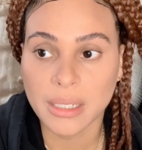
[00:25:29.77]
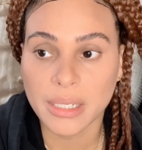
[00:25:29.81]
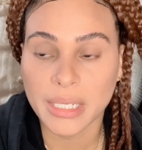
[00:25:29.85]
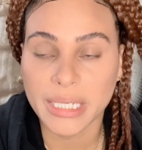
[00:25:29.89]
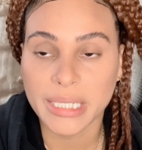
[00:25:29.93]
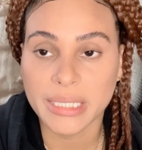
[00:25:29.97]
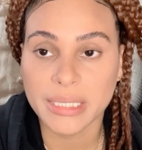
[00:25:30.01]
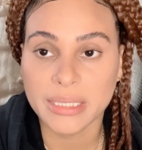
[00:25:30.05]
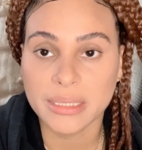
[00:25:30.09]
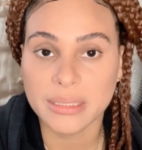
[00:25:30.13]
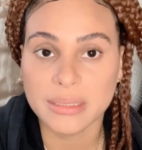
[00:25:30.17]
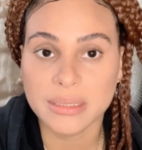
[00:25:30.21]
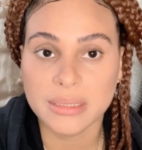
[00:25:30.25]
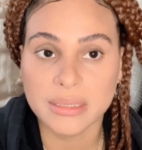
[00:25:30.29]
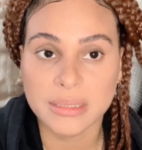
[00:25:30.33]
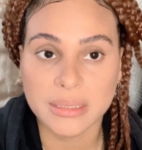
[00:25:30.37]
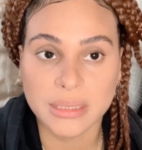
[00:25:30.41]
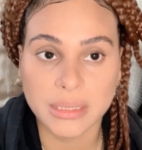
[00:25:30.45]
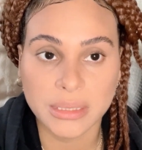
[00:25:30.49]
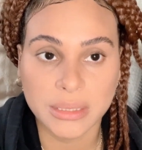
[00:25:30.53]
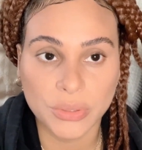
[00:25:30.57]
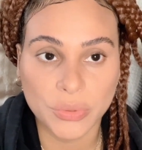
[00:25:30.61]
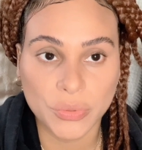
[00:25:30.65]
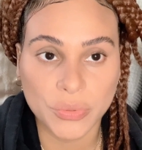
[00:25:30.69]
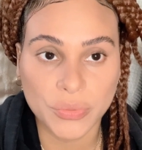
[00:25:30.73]
It's
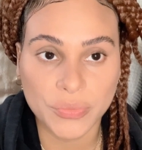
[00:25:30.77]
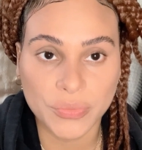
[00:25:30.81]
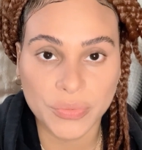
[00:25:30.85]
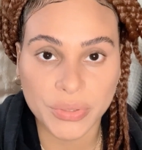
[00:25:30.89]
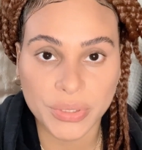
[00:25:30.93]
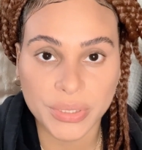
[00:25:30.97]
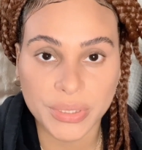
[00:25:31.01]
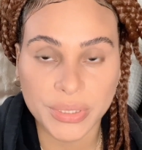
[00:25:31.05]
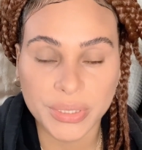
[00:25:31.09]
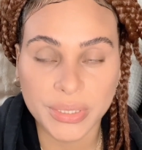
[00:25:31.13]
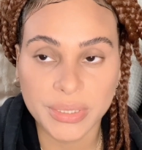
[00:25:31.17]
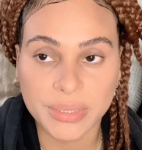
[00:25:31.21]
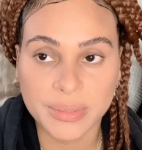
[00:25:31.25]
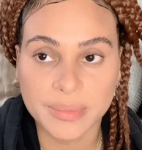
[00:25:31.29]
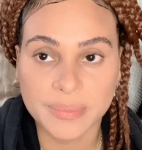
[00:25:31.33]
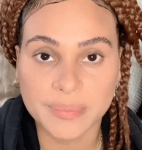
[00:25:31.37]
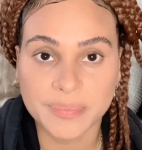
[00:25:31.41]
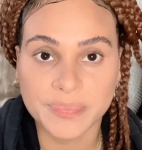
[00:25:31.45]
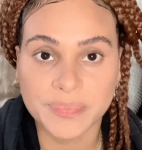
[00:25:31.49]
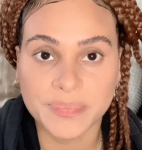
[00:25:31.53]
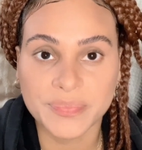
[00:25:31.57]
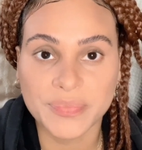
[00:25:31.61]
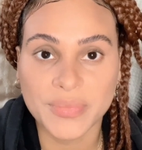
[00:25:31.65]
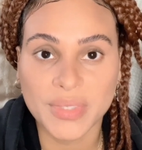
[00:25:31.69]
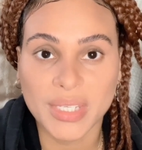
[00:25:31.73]
silver
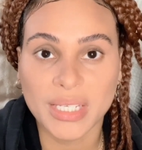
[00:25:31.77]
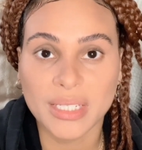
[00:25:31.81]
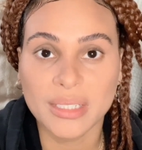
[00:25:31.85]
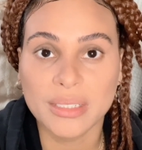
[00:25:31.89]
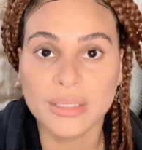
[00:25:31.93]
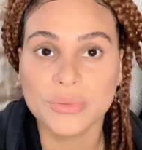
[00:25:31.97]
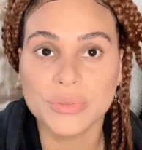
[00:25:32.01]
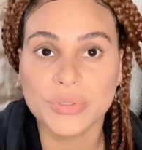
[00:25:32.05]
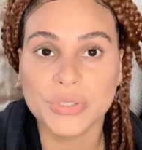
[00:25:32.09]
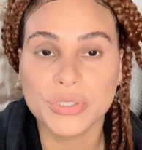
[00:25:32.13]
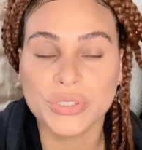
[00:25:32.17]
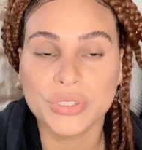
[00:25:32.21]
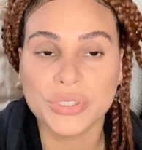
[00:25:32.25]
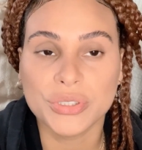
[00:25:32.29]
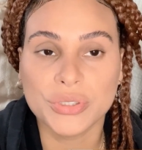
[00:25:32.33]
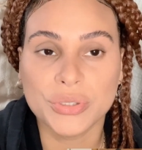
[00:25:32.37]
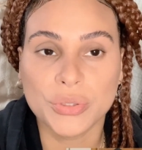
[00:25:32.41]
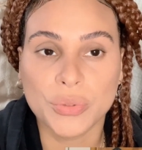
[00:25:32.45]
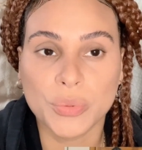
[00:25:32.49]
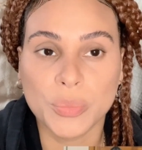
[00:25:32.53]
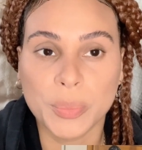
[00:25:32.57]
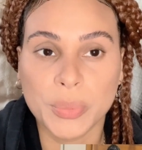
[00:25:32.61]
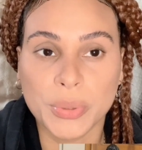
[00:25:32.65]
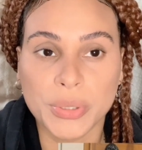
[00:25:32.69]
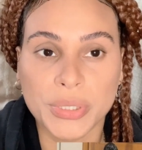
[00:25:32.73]
and it was just
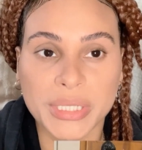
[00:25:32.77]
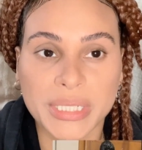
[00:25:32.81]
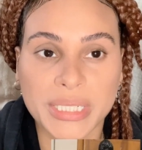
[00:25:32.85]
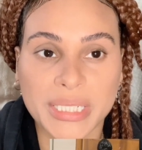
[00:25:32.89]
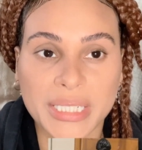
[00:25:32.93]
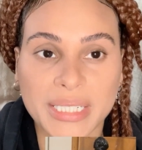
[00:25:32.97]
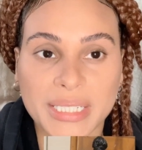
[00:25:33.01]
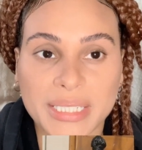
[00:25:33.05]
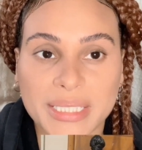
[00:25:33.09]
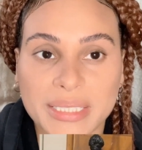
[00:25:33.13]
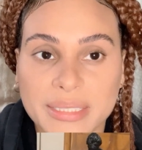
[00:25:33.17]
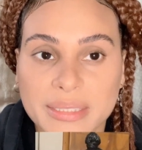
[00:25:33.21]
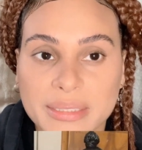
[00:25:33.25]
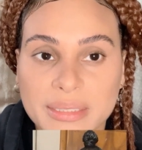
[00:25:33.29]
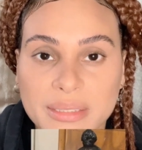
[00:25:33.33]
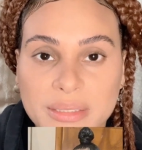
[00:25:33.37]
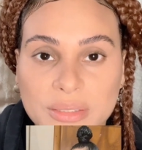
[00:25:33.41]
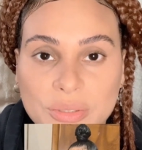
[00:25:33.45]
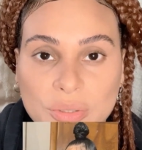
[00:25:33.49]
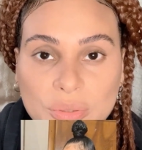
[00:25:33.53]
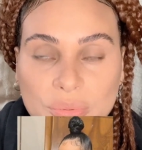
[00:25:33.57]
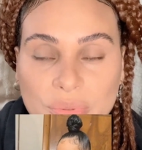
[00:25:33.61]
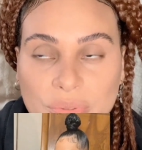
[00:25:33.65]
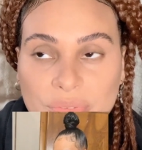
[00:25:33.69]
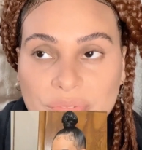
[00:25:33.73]
so pretty and
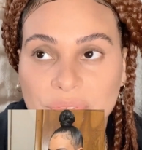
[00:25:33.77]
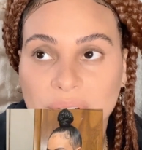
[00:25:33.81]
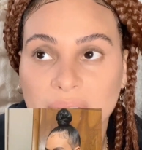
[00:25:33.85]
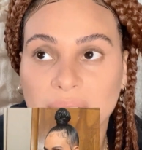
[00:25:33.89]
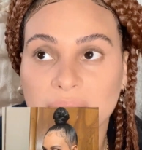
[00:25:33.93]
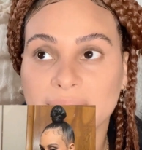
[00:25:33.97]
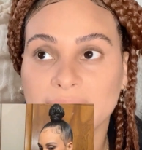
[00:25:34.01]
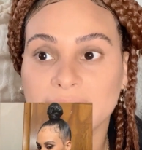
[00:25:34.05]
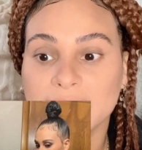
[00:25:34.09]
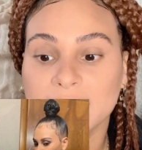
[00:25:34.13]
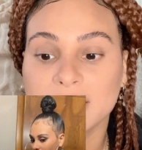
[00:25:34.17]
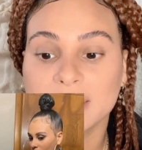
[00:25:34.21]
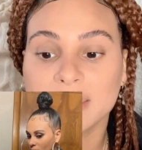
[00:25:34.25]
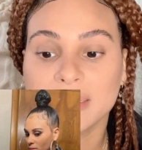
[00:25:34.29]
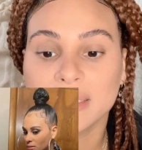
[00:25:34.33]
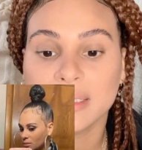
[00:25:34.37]
so refined,